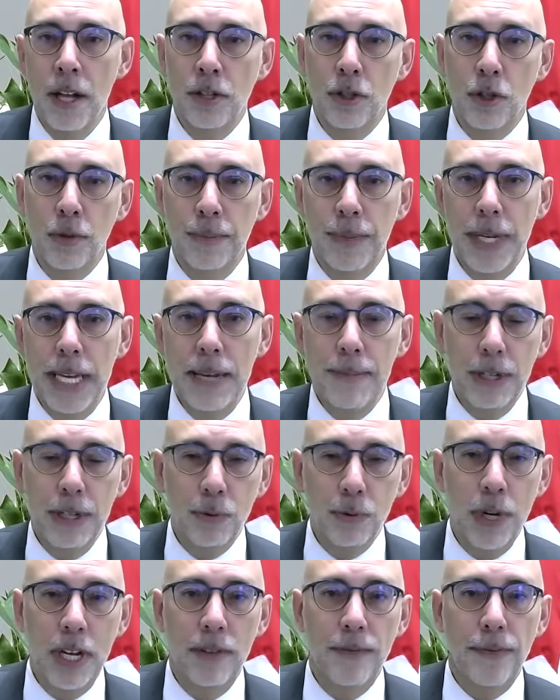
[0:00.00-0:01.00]
to be
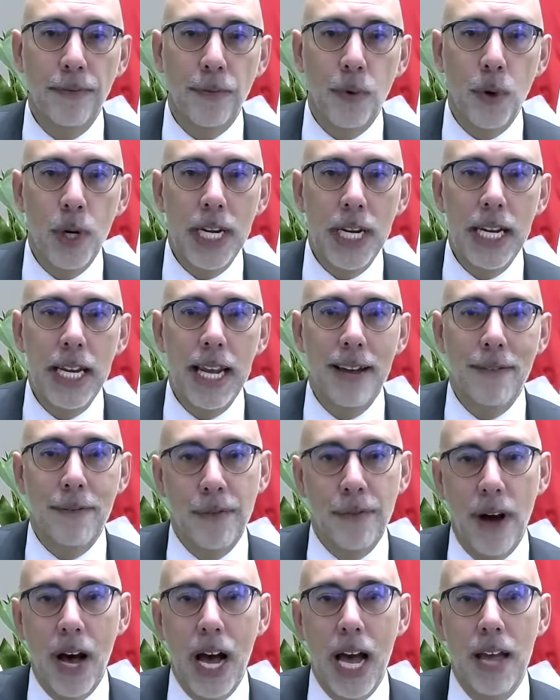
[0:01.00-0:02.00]
between
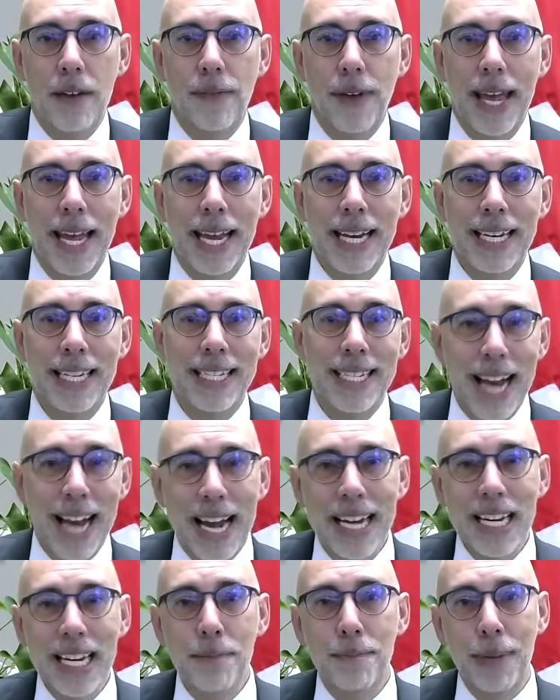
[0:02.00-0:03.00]
$45 and
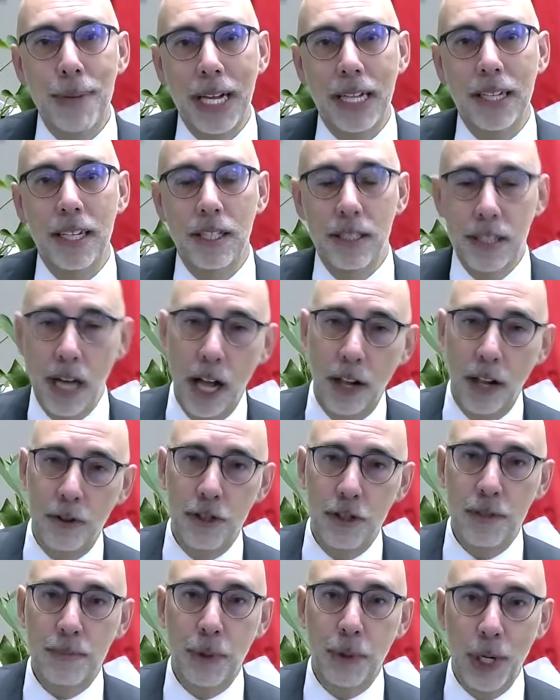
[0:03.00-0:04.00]
$90 billion
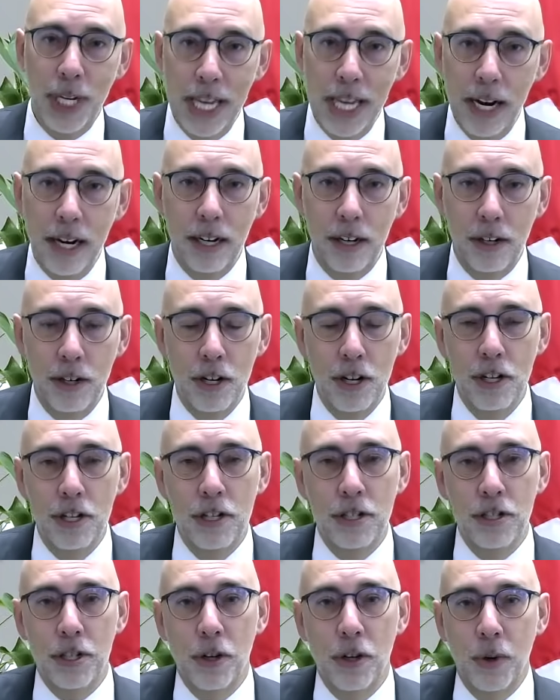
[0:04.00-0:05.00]
per year.
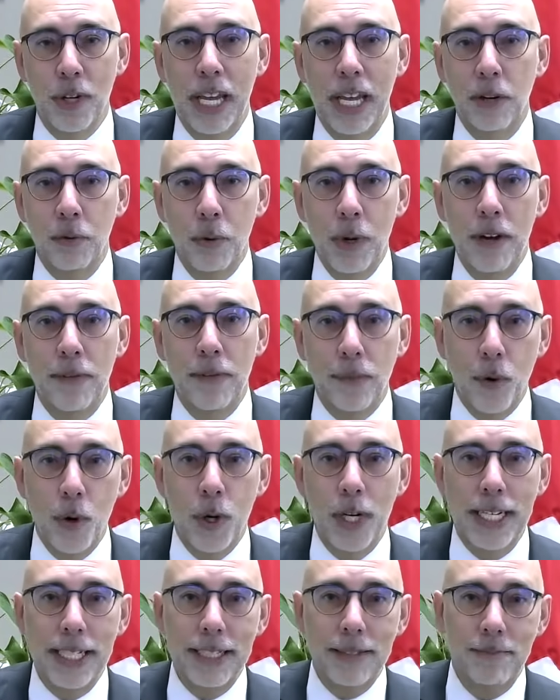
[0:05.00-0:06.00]
So can we
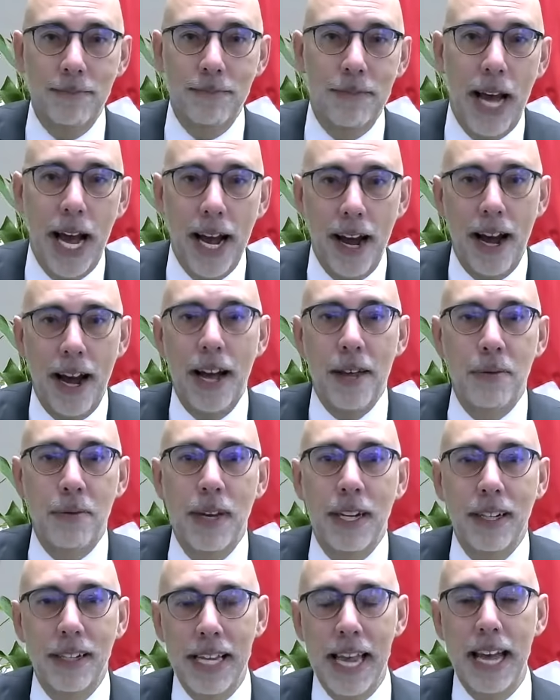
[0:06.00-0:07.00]
afford it? I
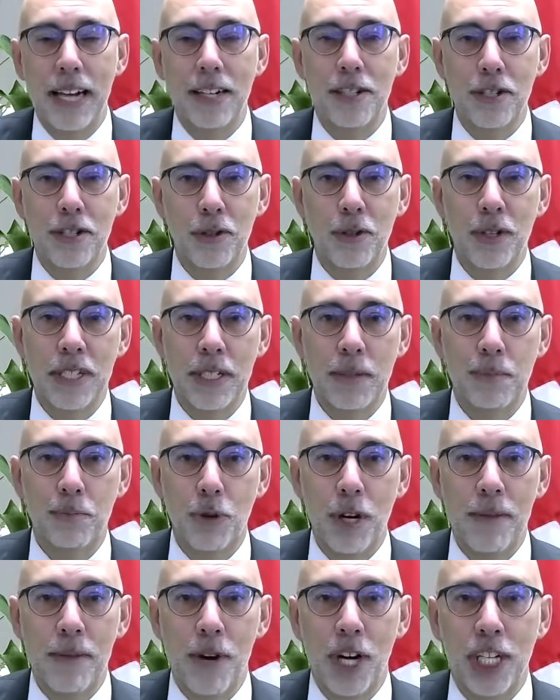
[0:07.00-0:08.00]
think the answer is
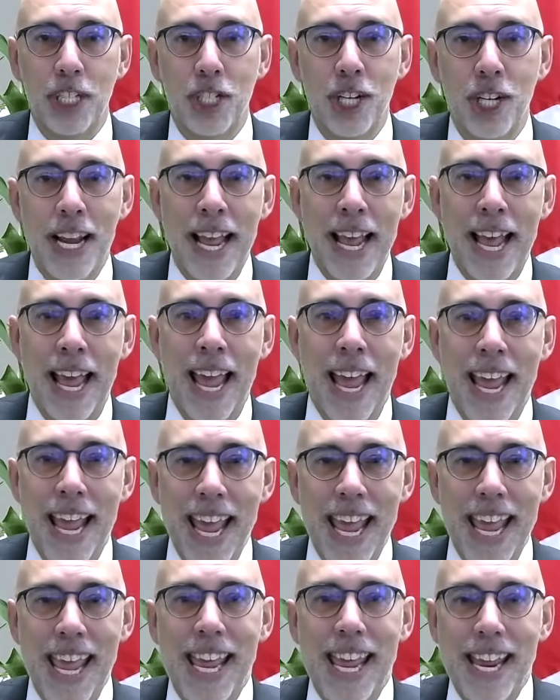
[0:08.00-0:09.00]
pretty much
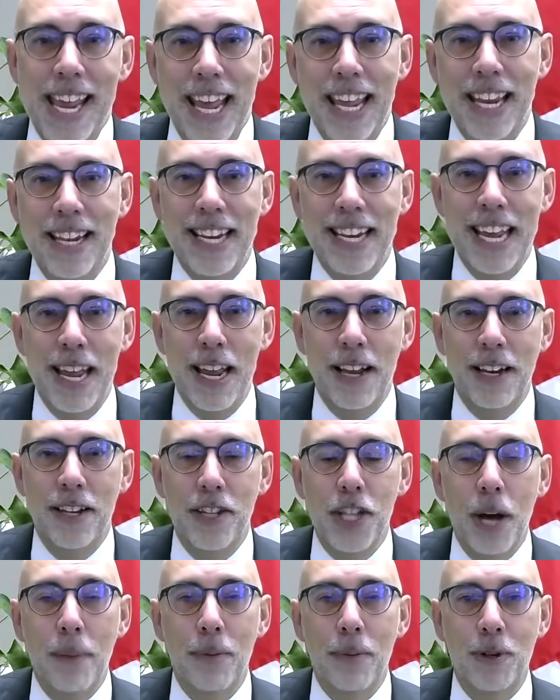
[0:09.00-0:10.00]
in the
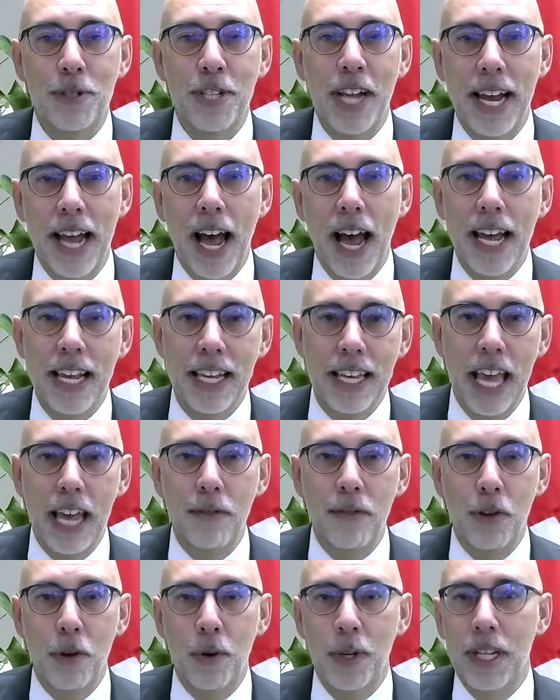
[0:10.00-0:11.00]
numbers I
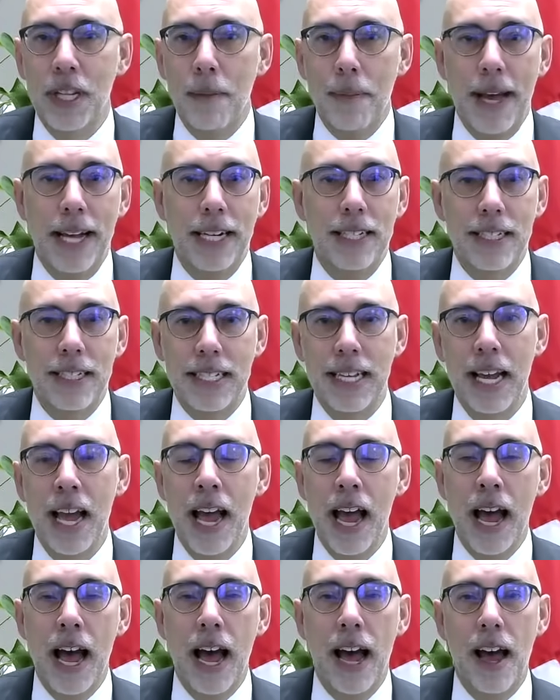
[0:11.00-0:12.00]
gave you. It depends
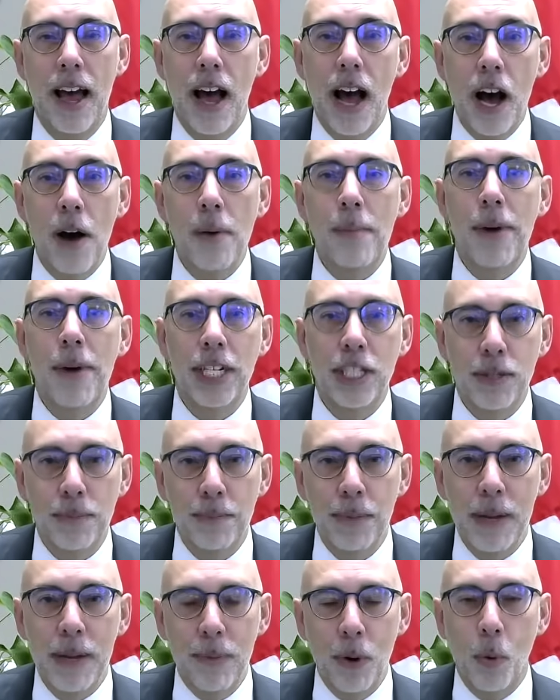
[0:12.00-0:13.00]
how
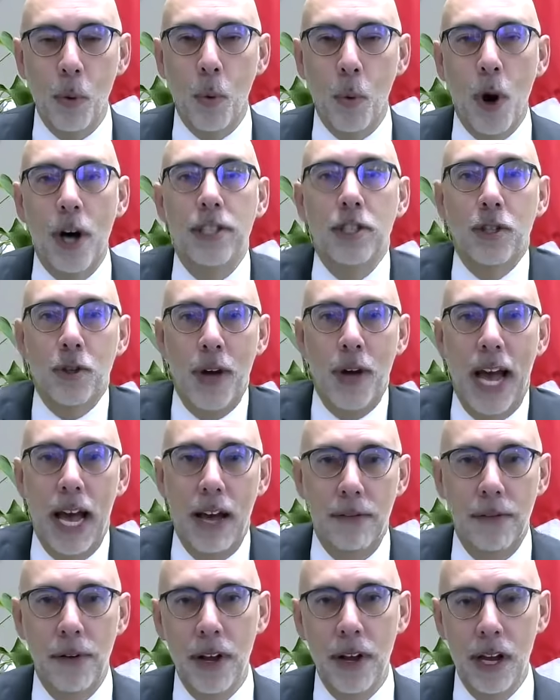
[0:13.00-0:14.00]
much people want to
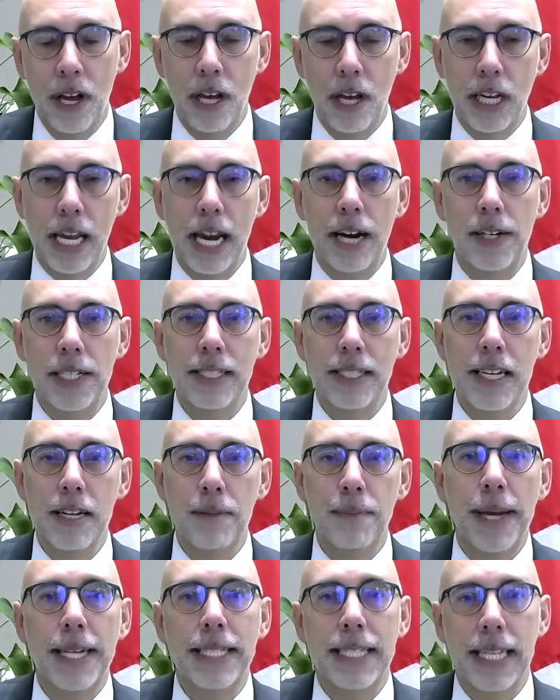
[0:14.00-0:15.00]
have a
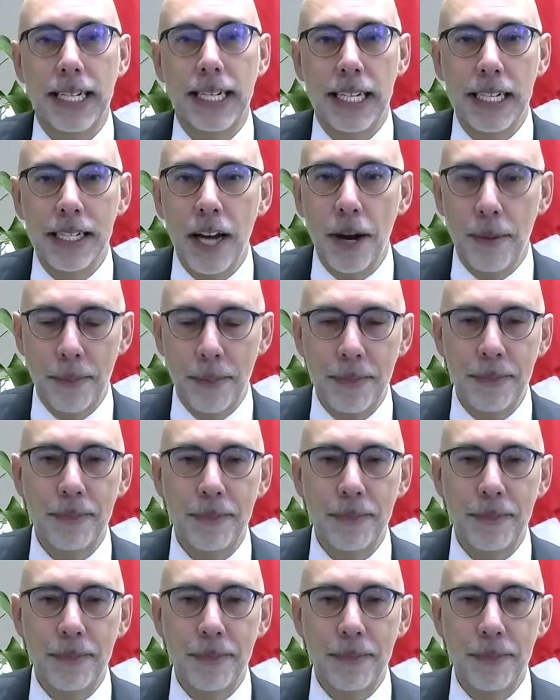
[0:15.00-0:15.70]
guaranteed basic income.